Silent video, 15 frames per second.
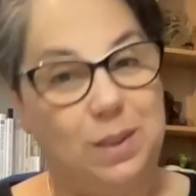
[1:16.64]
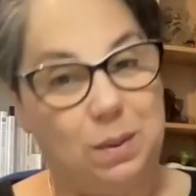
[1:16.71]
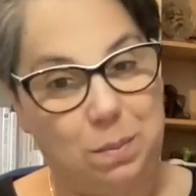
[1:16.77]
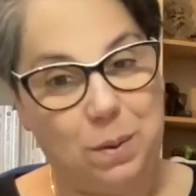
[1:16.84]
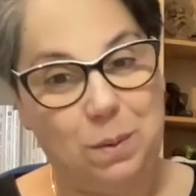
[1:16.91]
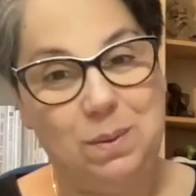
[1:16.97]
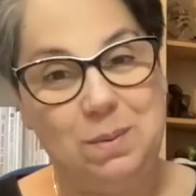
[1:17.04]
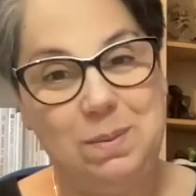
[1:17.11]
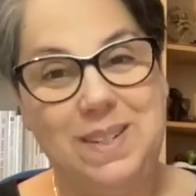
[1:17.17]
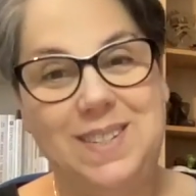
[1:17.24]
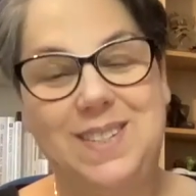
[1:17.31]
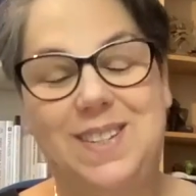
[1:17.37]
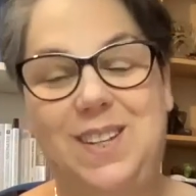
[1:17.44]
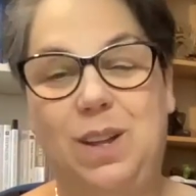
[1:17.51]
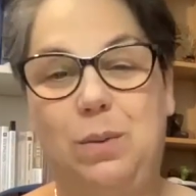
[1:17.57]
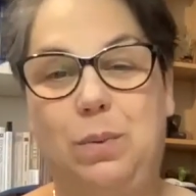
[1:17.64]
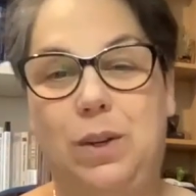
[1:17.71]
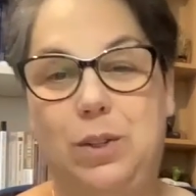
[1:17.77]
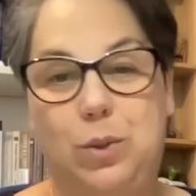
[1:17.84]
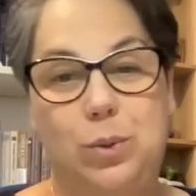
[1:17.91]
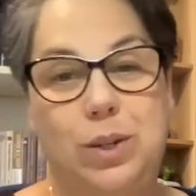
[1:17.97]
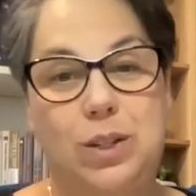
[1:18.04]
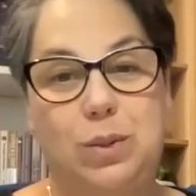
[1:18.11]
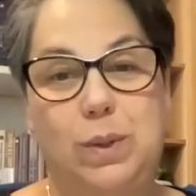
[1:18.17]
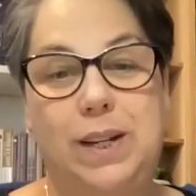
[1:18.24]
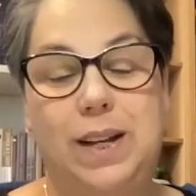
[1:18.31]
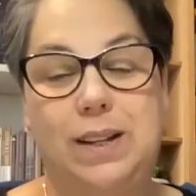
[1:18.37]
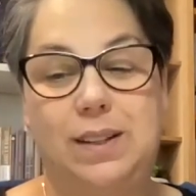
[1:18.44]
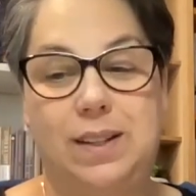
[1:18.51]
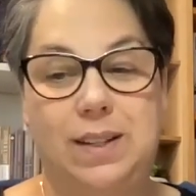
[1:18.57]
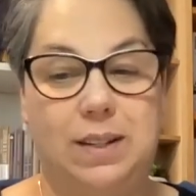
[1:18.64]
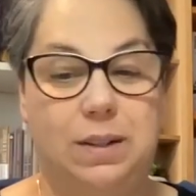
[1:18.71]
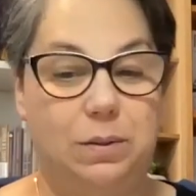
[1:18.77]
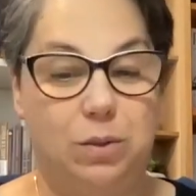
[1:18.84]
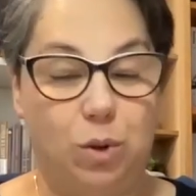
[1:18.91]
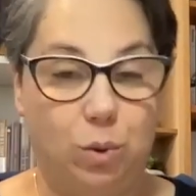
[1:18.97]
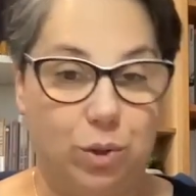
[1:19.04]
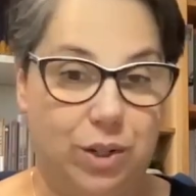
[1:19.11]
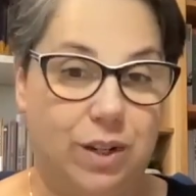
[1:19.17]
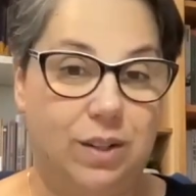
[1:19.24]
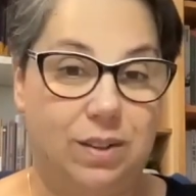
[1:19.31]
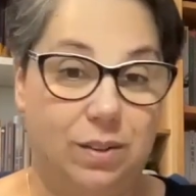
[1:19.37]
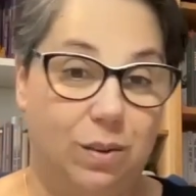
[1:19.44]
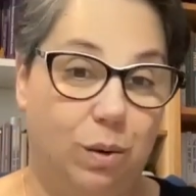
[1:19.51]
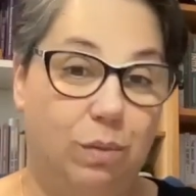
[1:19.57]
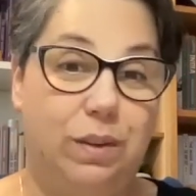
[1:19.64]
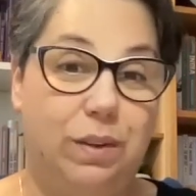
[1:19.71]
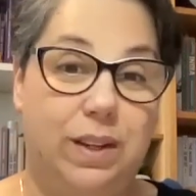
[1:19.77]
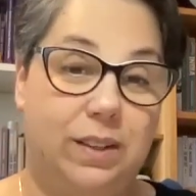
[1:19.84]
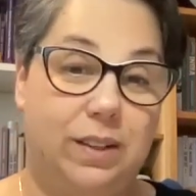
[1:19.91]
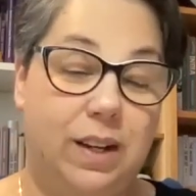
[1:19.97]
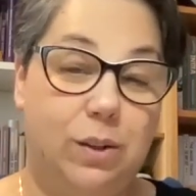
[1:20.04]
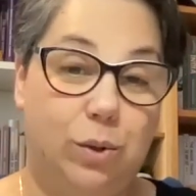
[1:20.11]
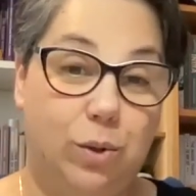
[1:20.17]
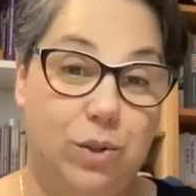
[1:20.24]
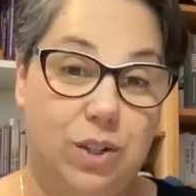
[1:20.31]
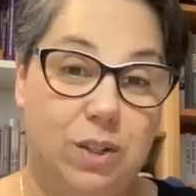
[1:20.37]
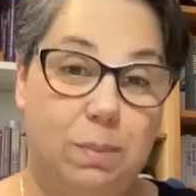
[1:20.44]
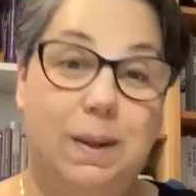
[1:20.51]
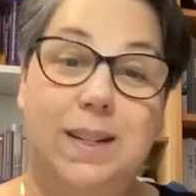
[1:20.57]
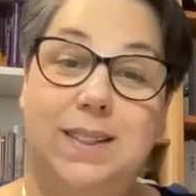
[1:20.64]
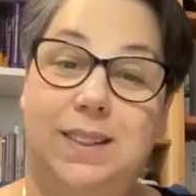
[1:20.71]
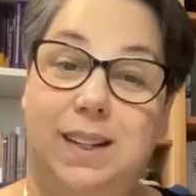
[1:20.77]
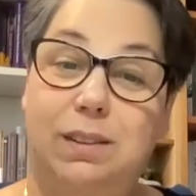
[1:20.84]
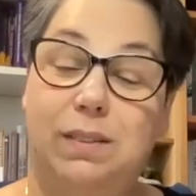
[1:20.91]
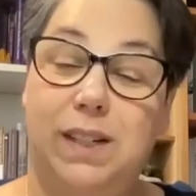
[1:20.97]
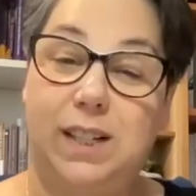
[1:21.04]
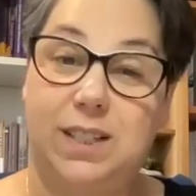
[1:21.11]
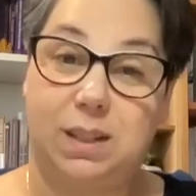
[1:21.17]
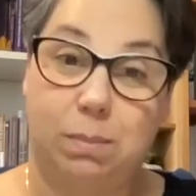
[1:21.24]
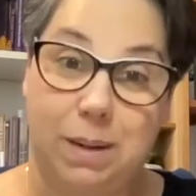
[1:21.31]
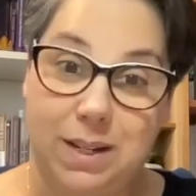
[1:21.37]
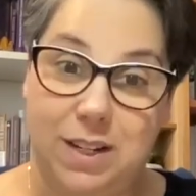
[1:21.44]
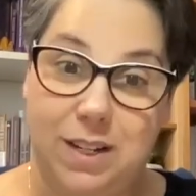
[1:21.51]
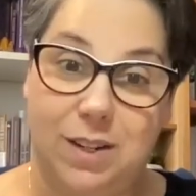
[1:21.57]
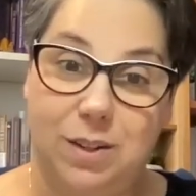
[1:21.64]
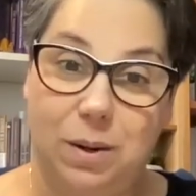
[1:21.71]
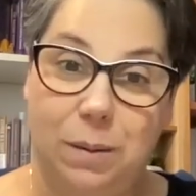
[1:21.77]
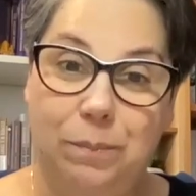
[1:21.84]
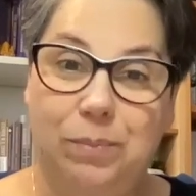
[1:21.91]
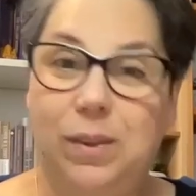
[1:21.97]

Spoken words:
The problem is that as soon as we get the notion of the unconscious mind giving us a message,